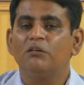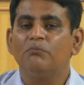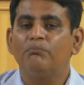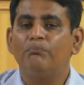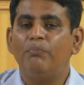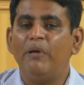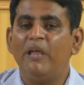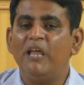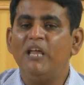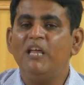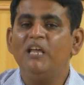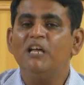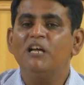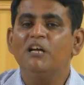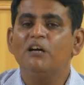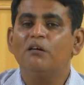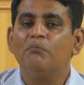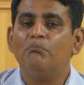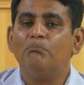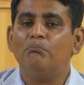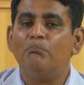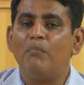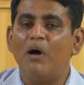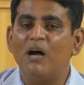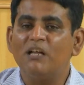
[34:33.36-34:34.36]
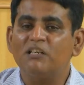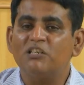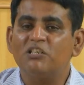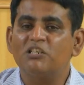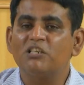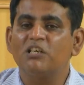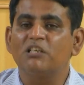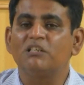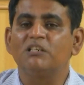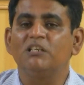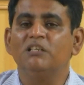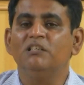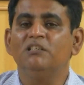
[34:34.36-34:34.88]
pay much
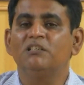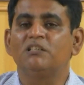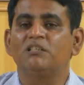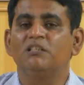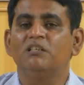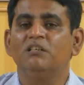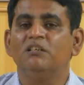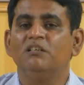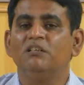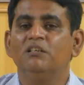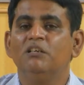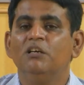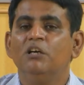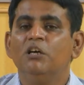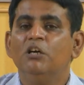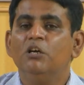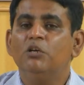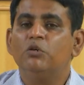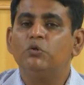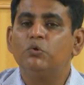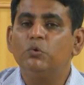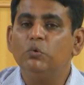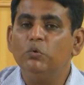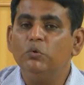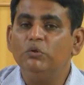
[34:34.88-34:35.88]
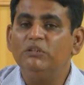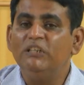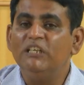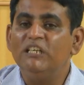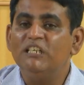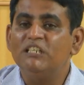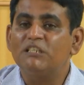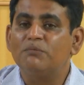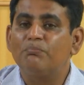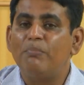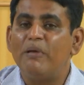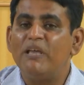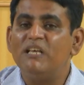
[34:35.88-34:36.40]
attention to
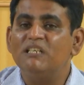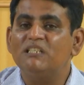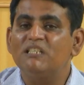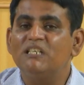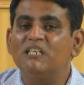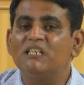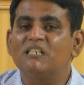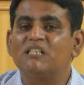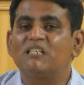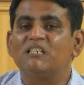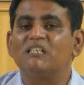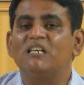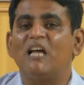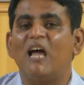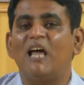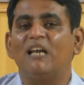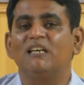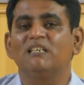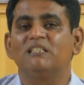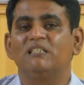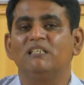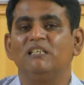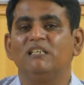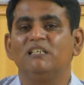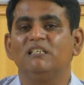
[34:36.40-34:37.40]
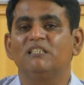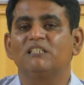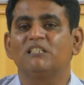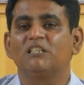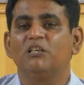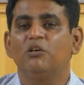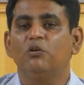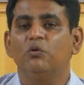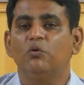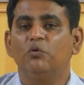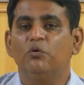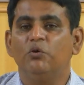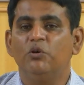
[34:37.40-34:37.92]
these basic realities
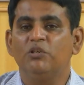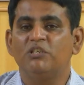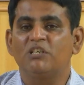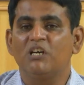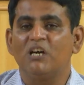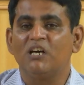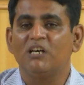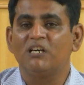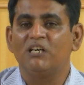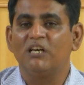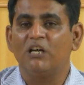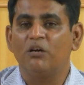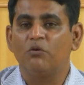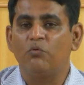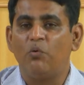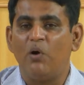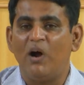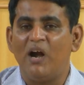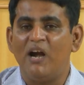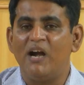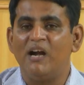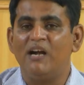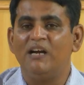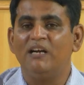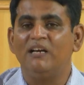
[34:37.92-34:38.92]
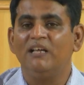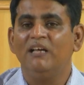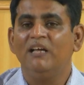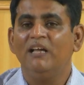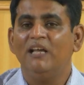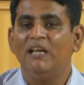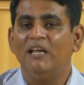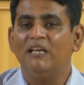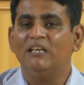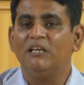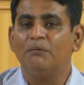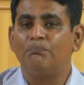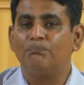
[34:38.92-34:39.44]
which are required
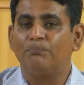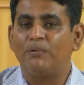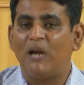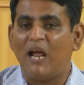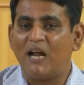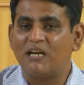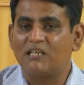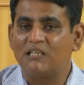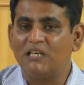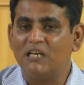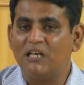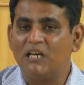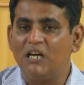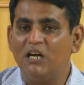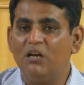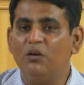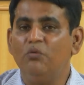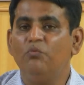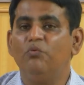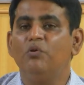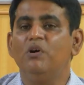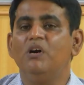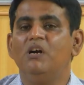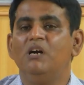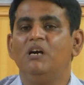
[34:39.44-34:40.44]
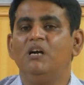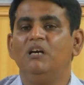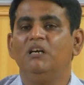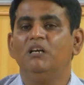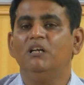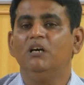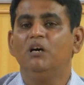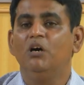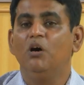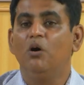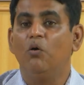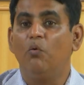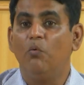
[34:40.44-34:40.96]
in a practical world
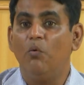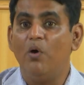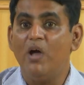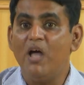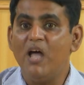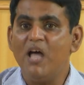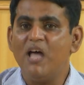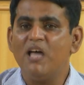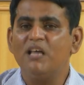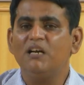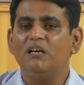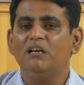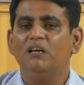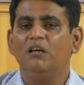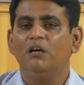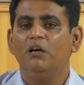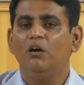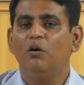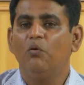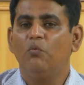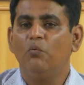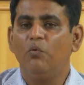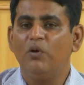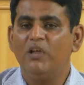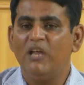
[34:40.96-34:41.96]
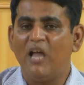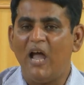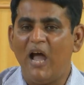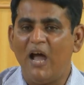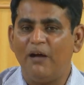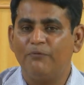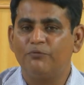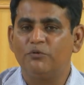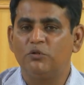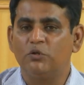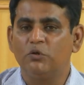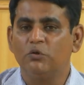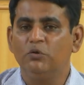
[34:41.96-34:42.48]
where we
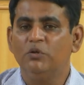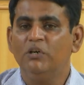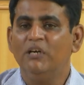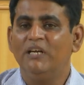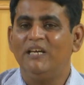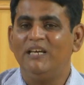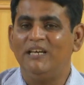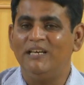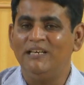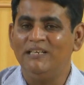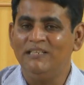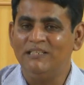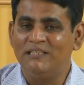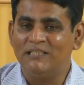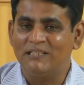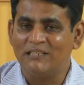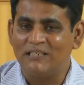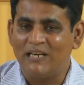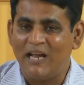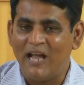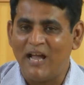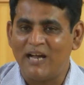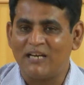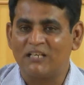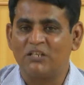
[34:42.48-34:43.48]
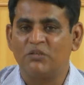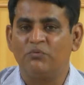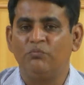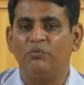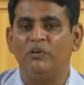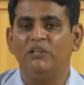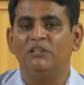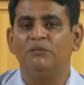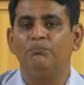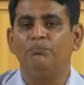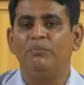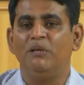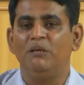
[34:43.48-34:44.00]
have to interact
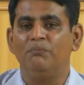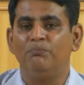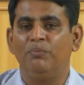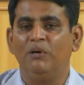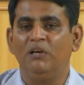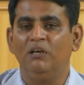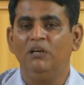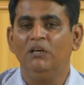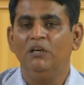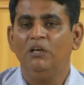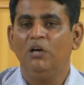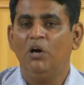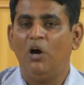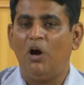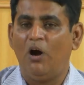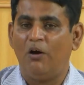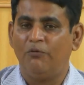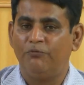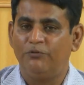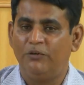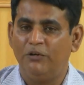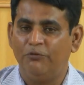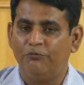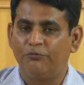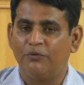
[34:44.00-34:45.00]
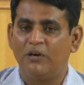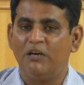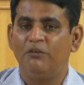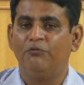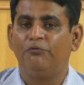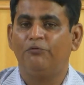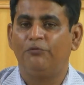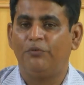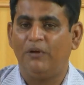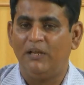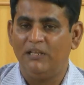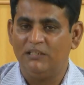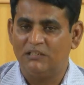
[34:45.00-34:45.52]
with people of different
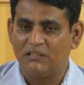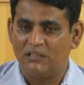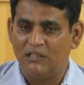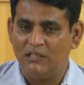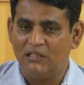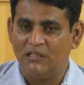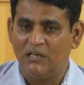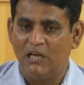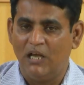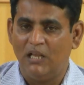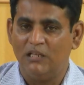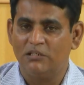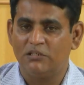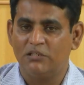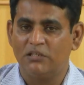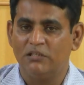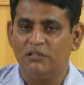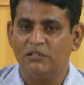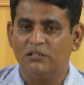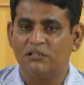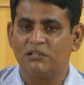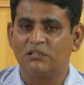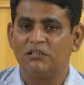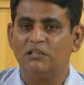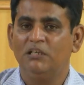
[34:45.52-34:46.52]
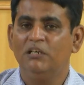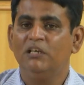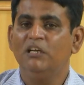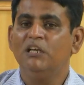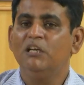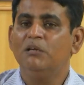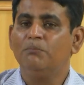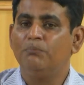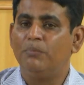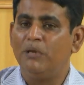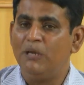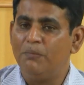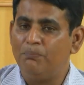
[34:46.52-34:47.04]
faiths and cultures,
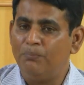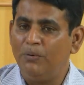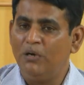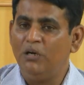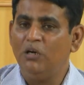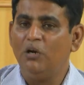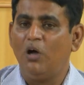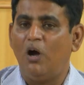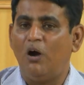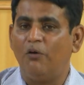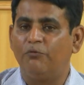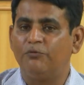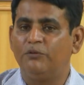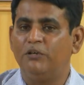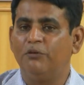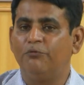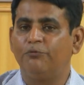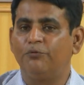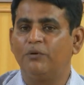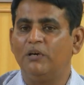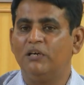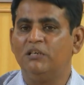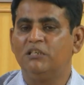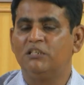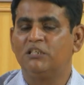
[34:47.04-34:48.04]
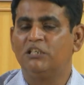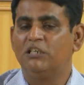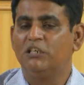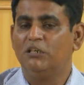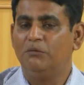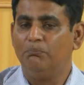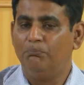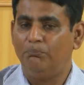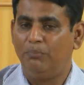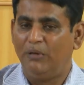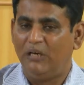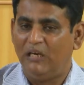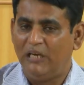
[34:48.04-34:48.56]
people of different
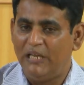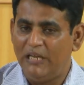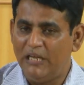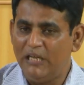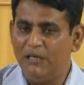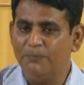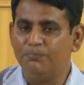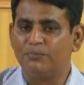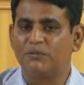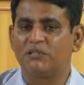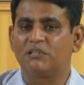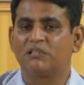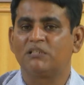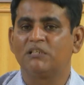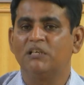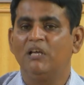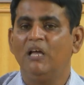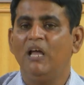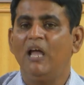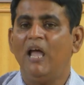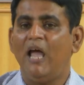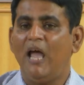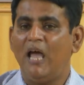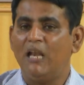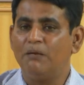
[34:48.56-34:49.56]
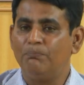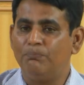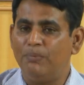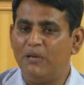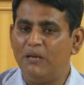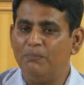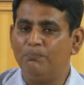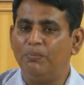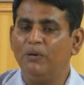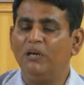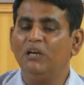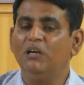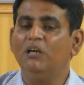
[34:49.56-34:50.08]
beliefs, and
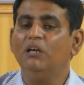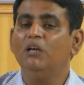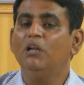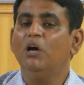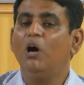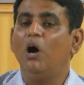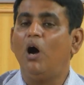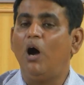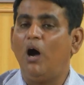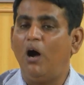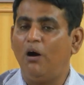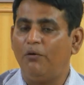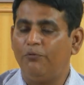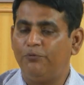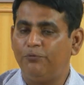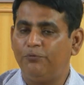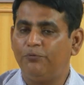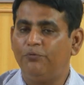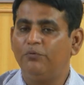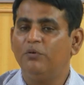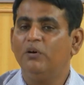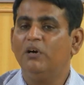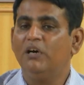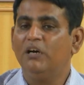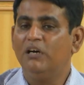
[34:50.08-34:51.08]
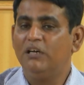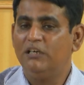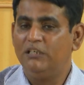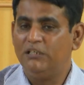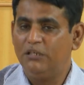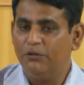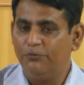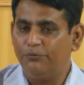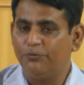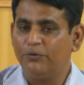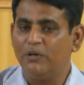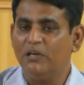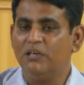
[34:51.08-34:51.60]
people of
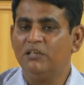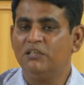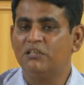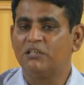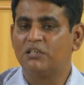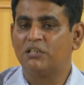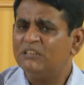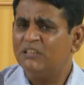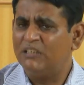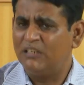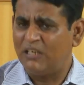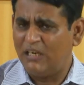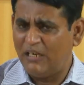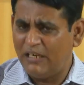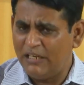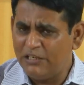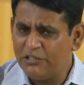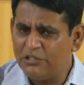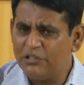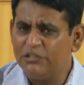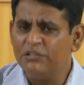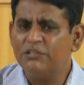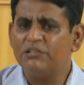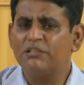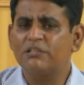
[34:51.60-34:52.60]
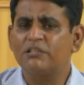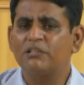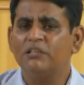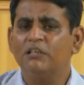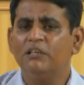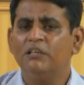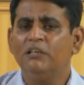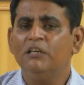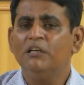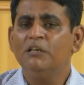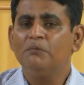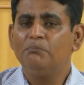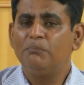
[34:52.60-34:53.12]
different religions.
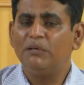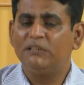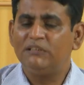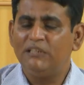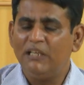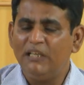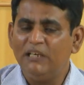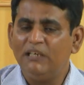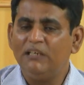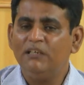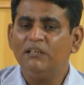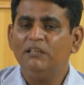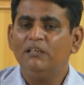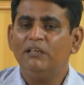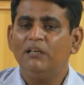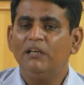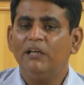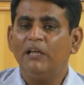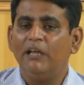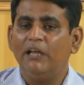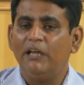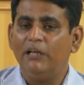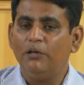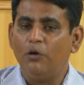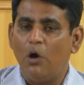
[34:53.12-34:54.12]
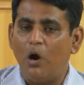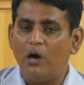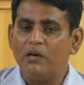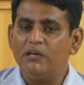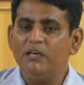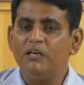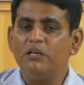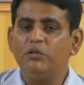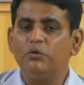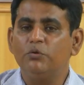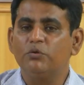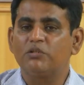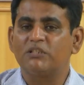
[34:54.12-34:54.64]
But then in
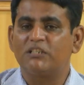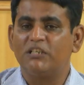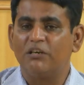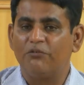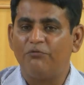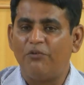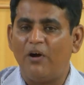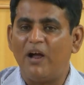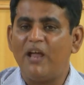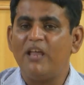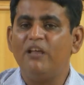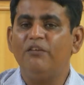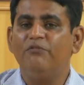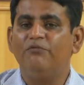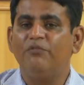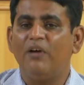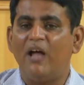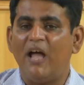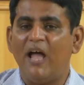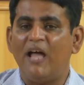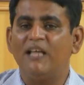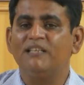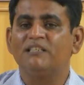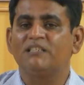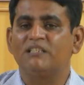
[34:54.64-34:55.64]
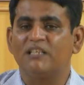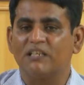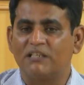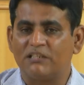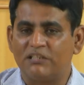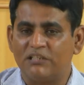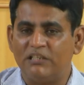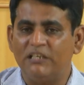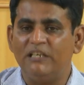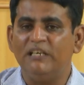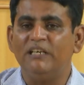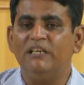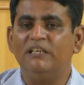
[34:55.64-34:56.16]
order to survive and
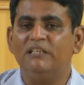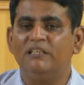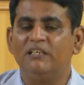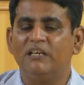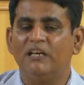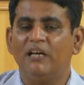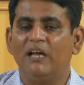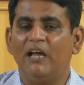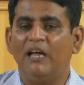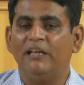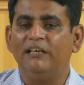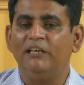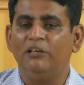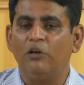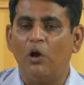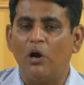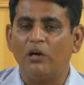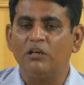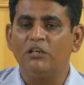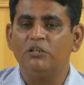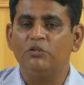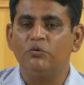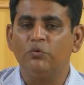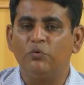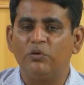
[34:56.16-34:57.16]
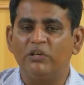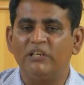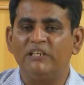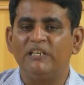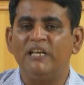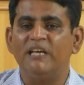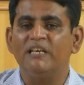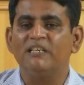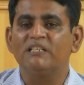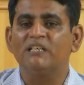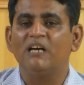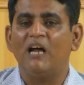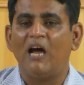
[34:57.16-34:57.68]
succeed, and in order to
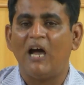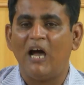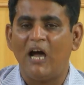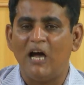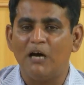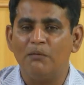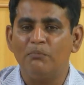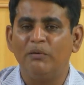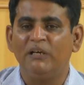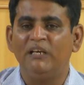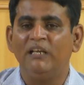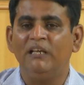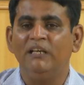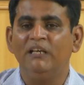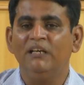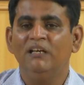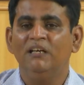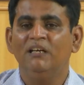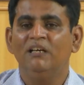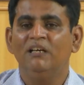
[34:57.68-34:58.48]
create harmony,